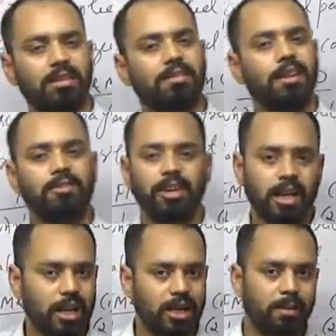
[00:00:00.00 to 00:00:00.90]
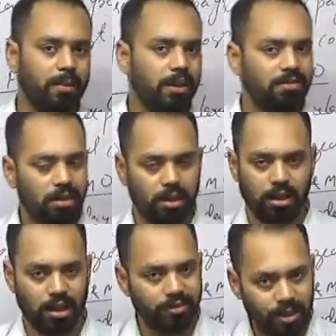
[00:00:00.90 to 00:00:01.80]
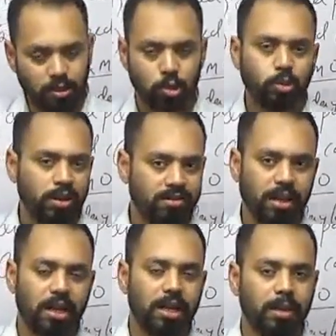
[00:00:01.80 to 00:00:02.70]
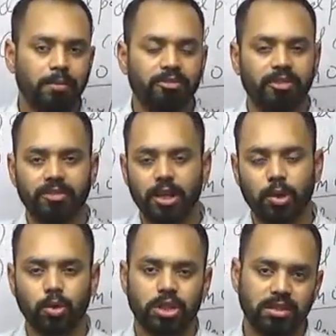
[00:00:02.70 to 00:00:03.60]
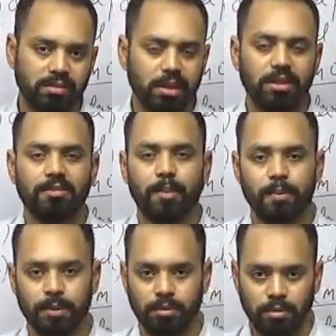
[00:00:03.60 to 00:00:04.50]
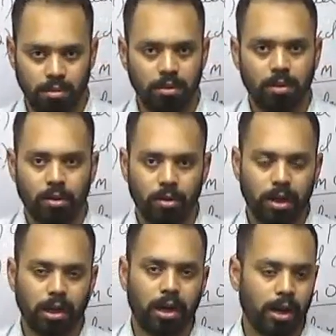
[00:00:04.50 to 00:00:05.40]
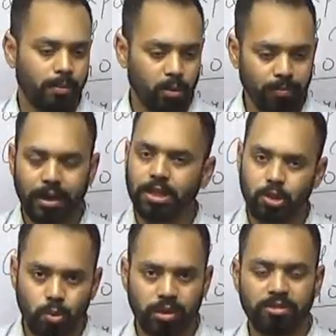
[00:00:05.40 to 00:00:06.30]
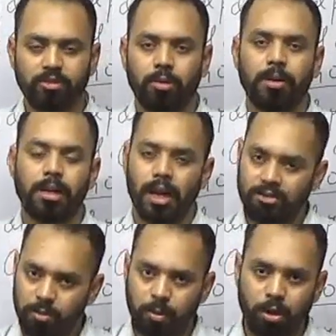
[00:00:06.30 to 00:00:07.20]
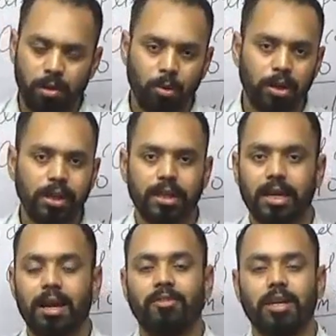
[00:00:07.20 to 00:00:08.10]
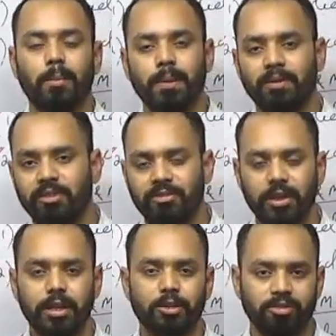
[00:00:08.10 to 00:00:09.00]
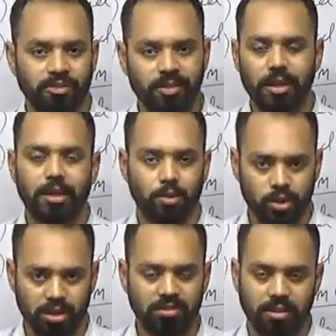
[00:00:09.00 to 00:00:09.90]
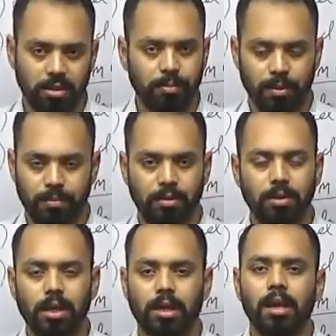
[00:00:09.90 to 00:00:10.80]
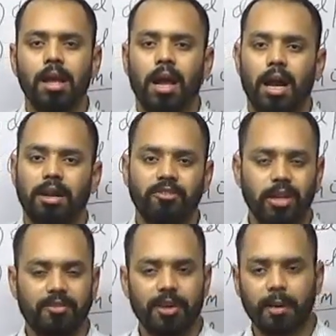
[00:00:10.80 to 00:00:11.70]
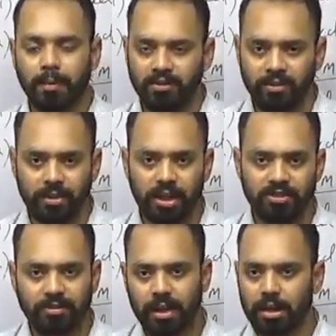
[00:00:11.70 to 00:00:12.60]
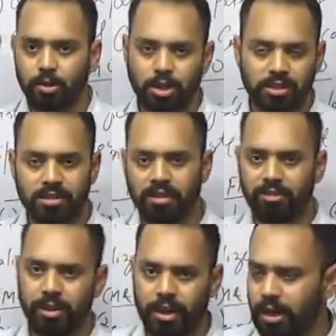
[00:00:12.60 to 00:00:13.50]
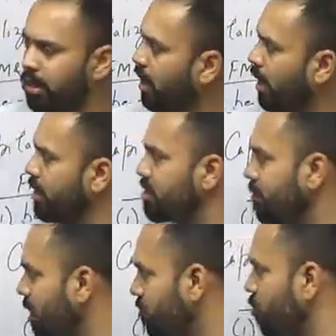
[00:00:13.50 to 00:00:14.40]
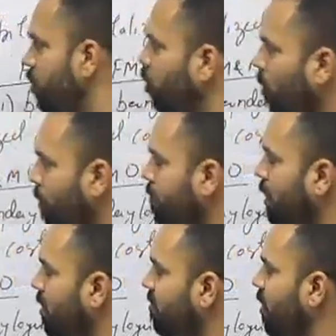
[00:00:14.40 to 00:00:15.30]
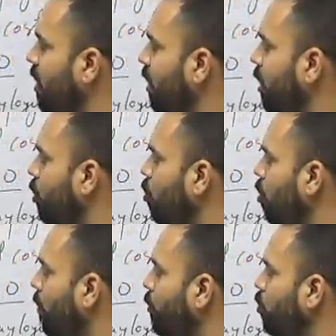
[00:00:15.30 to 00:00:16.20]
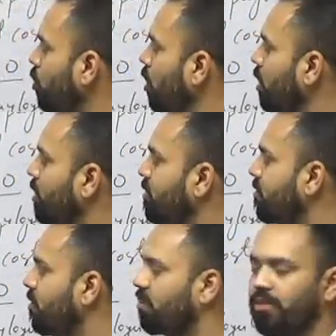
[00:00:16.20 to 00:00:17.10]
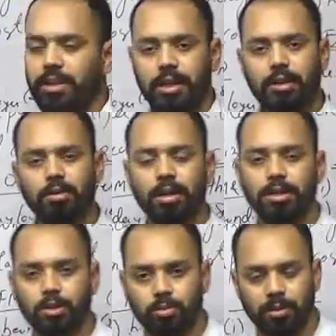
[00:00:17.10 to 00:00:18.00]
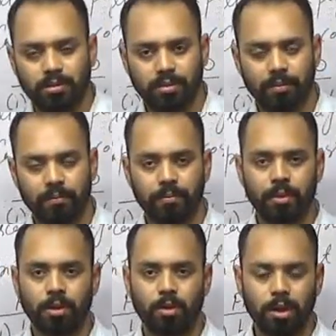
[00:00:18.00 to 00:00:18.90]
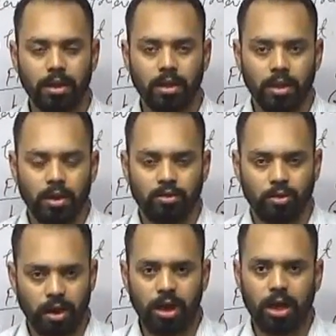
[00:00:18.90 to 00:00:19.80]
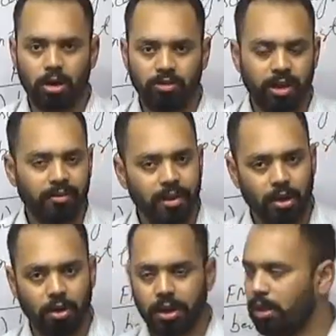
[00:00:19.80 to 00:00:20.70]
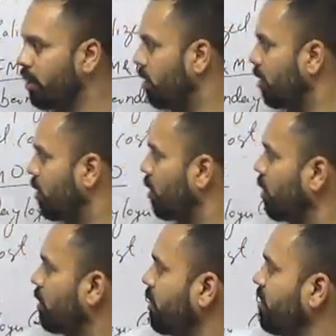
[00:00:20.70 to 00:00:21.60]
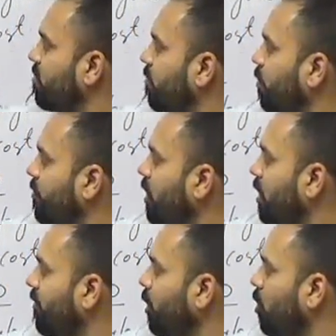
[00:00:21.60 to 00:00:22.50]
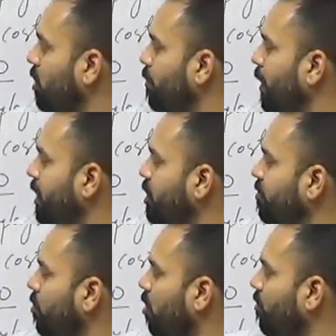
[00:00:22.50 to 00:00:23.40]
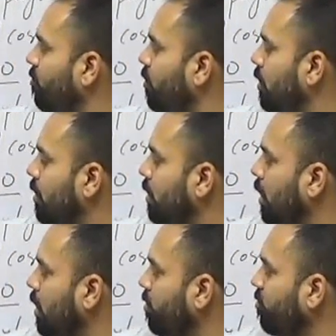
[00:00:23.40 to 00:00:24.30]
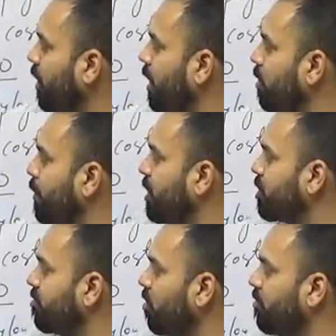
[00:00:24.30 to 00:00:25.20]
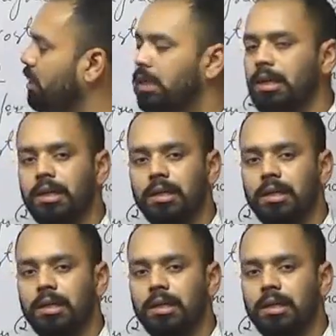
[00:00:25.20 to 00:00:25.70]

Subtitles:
easily we can attempt, average students can attempt 50 questions in this paper. Okay, and many students from our classroom program only, they have attempted 58 or 59 questions in the paper. Okay, and if they have attempted 58, 59 questions, definitely the highest marks or the topper marks can go up to this 78 or 82 marks. Okay. So till now we have done only this, we are giving only the predictions of the cutoff and the predictions of the